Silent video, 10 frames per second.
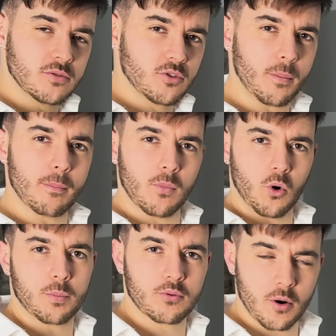you've got
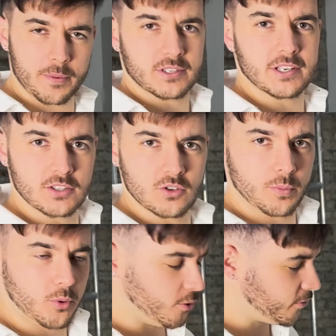more properties in your
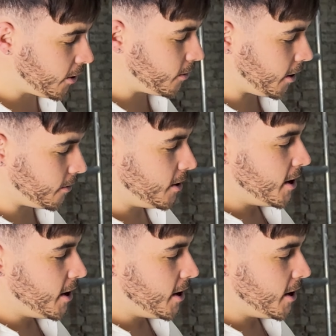portfolio.